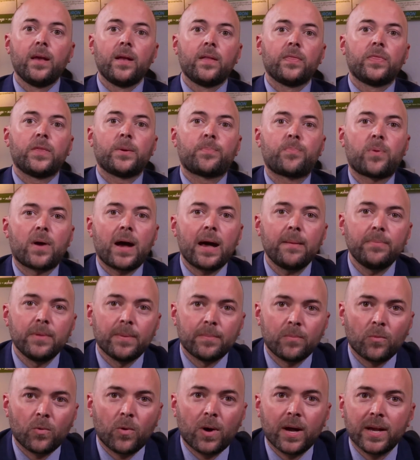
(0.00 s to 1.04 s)
The
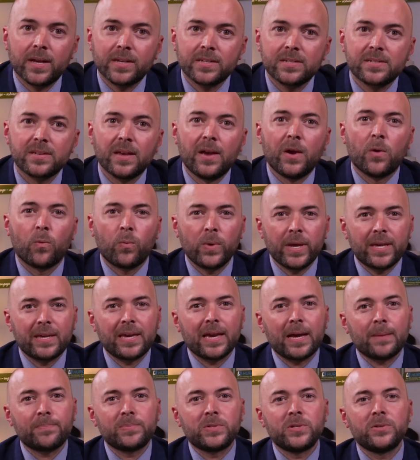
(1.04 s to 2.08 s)
problem was we
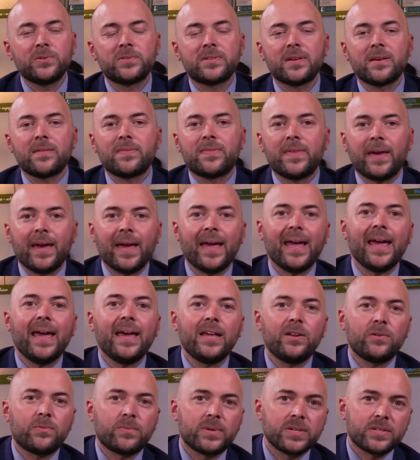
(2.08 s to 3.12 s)
kept using the
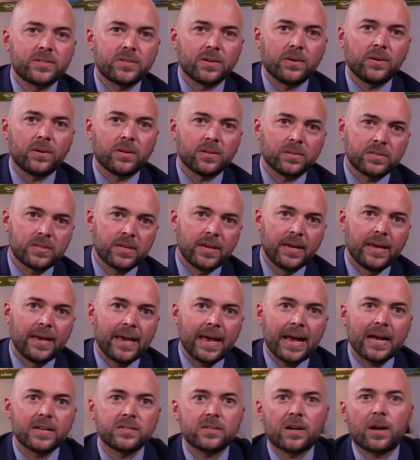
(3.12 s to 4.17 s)
end result
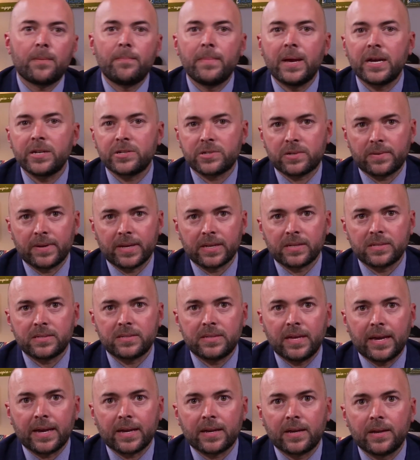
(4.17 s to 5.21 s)
as our measuring
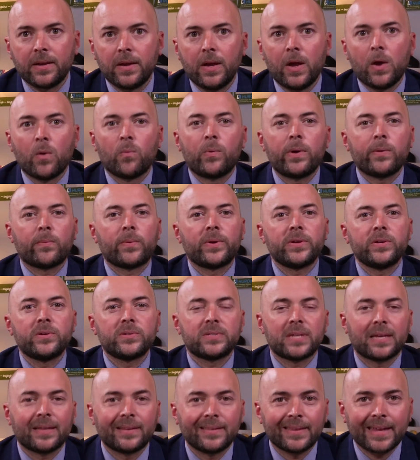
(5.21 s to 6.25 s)
stick. We were
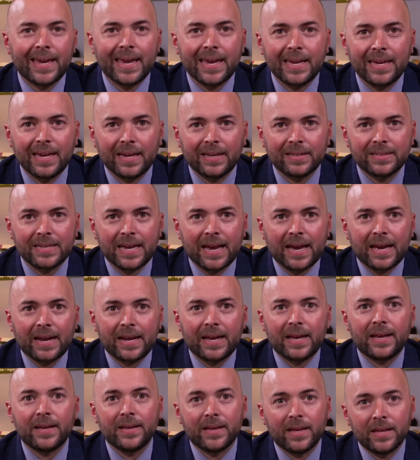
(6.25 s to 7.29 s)
using lagging
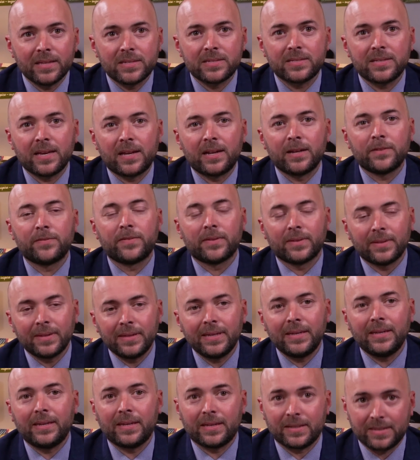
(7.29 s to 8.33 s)
data instead of
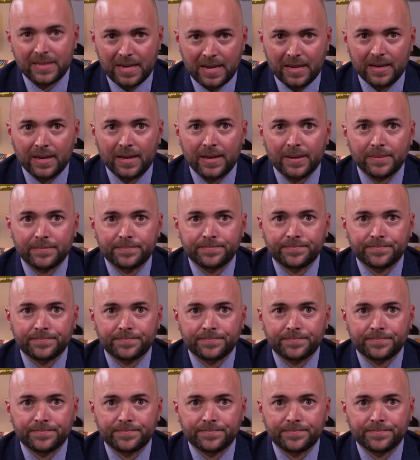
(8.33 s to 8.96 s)
leading data.